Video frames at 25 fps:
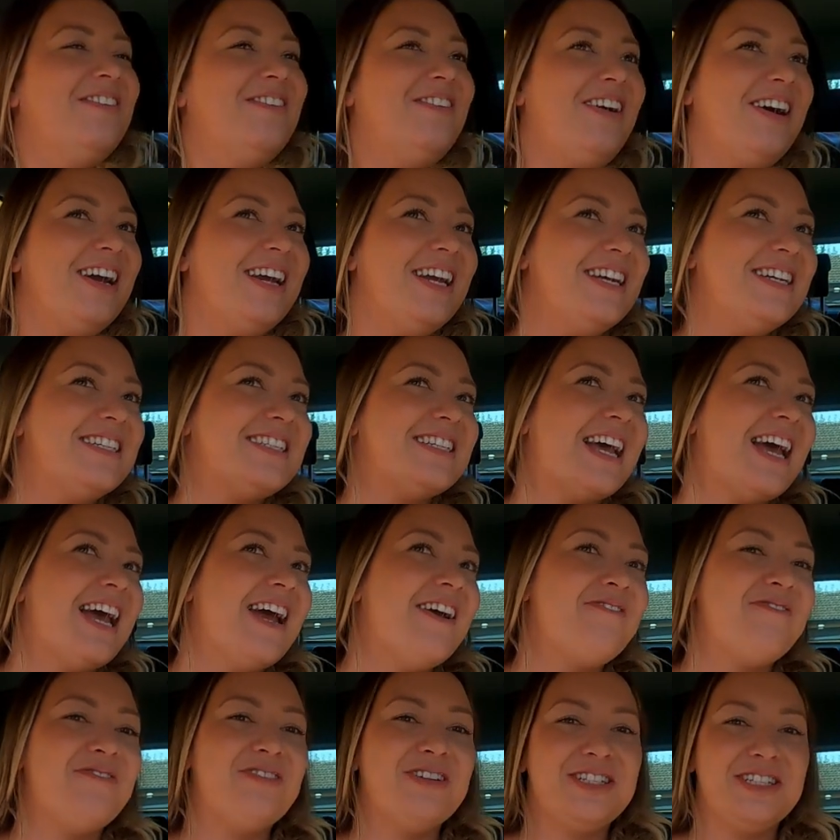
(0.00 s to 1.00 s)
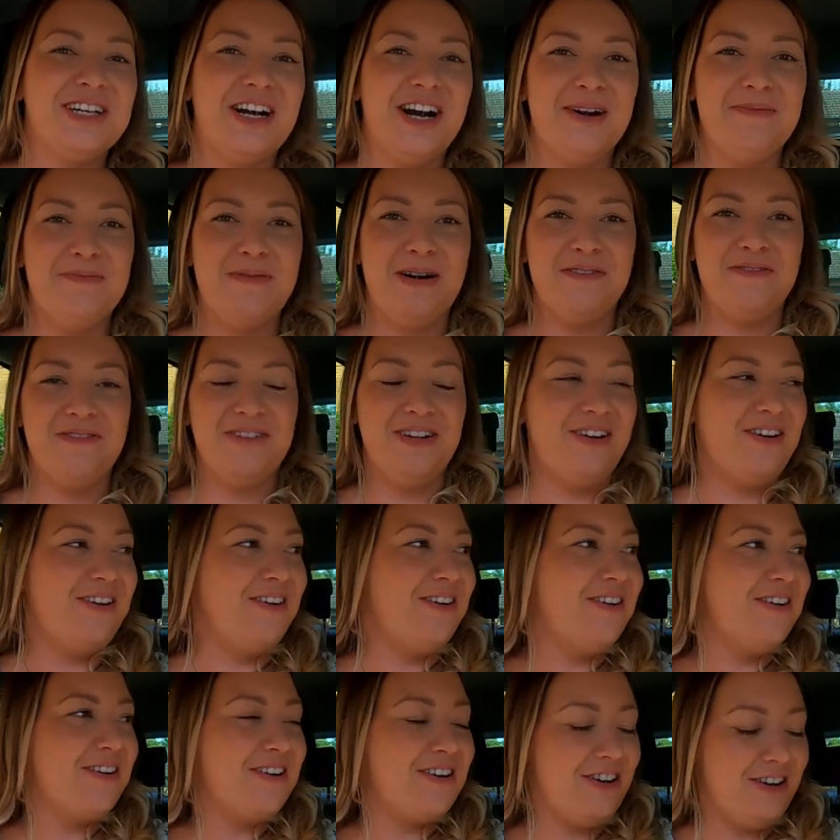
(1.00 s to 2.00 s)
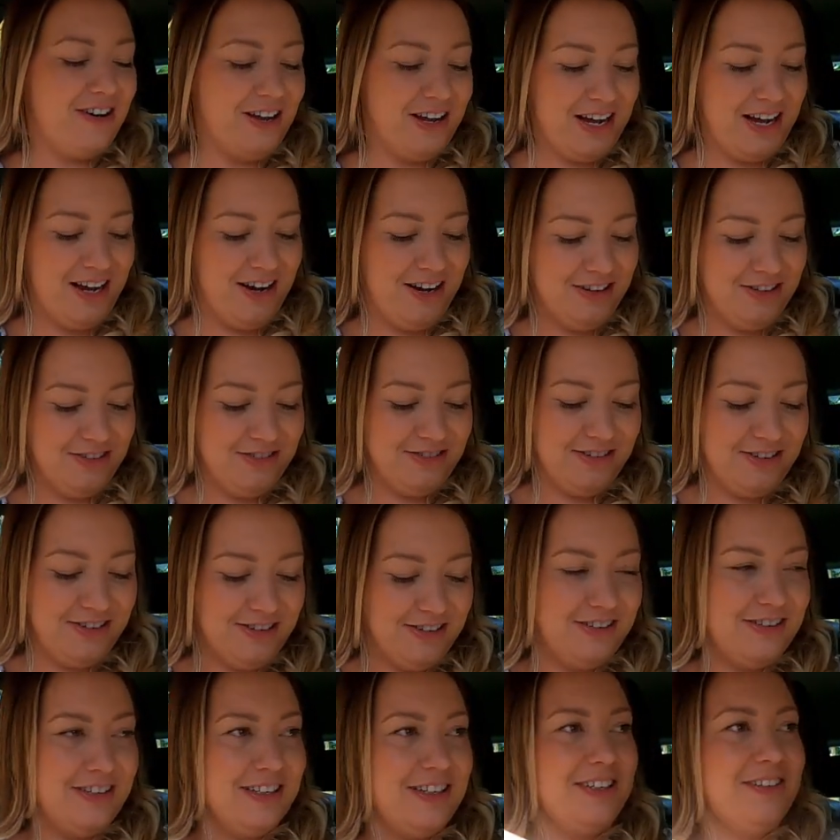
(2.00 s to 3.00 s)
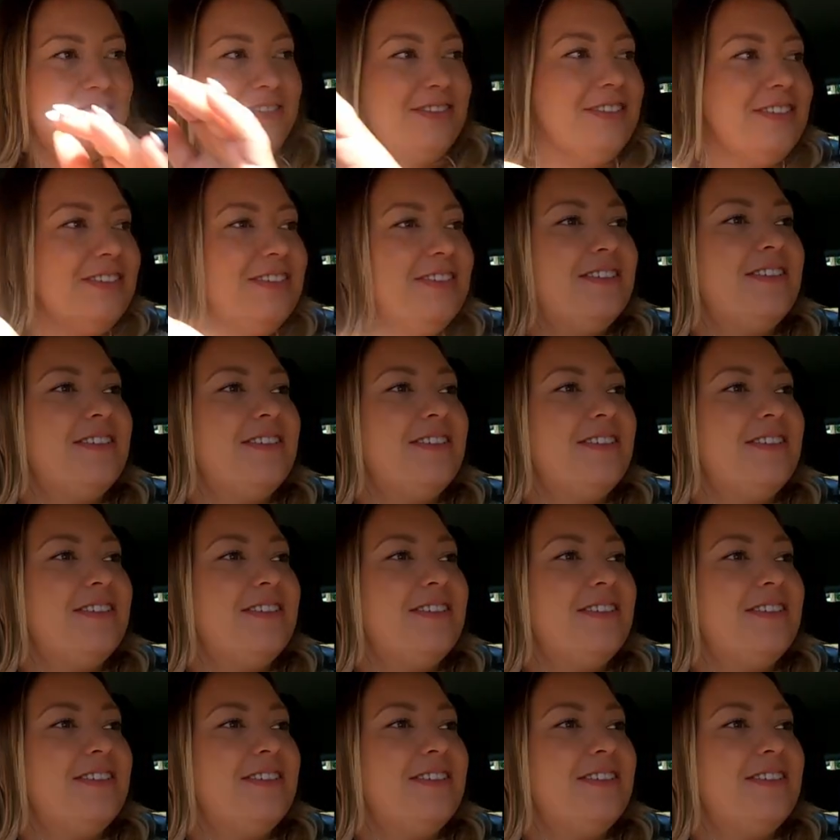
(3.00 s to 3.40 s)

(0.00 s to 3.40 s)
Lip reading: Why is it every time I vlog I can't drive?